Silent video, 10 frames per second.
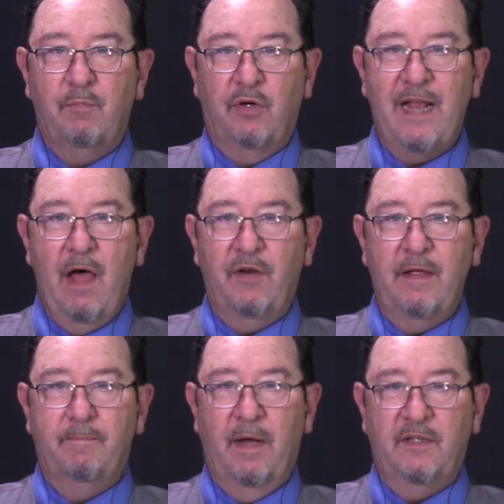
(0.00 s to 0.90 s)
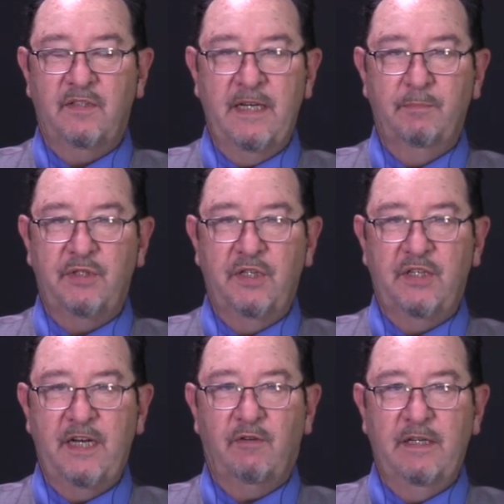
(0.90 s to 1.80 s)
mortality, but seems to
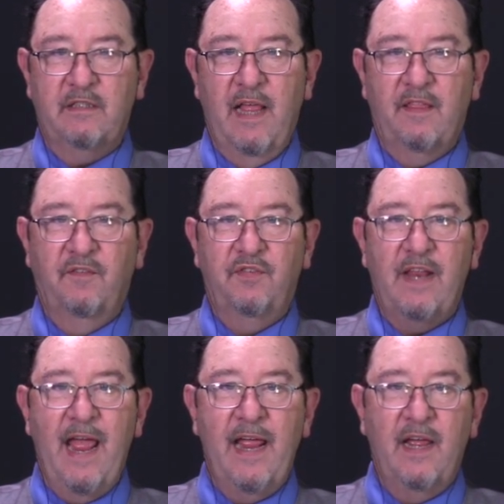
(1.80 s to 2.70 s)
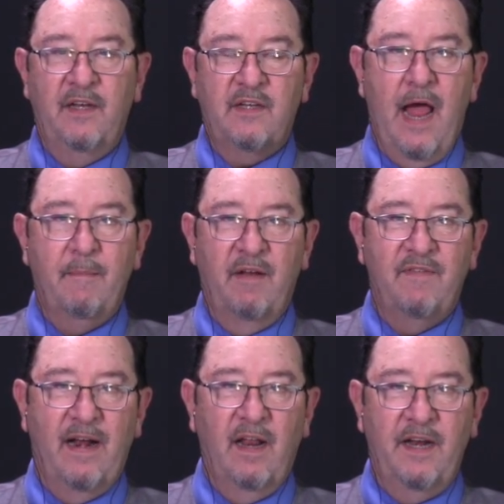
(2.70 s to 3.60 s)
decrease length of stay and time on
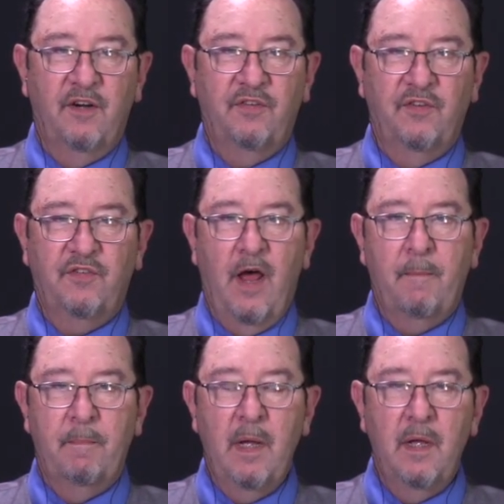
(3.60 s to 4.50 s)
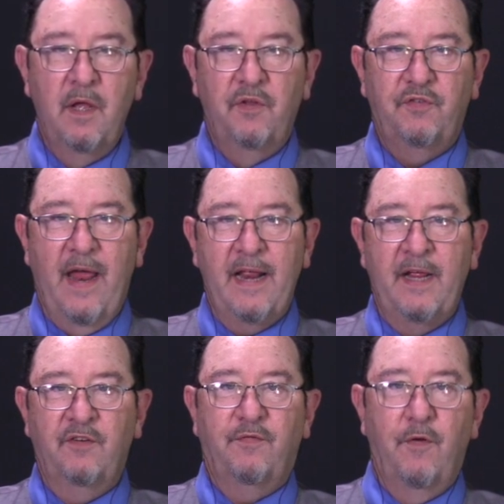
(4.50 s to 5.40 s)
ventilators in some
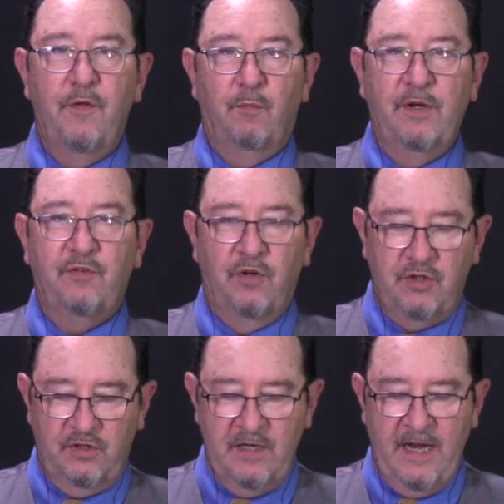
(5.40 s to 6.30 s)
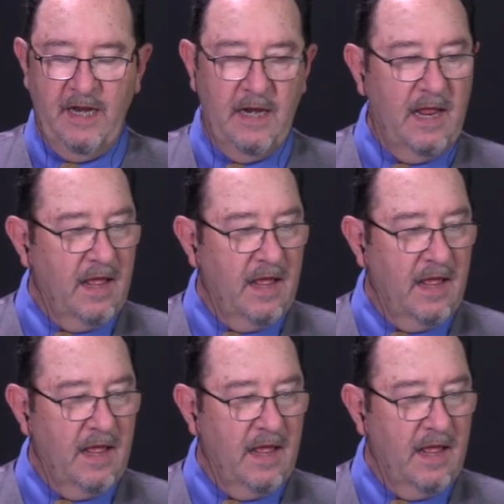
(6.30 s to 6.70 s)
settings. Further research is needed.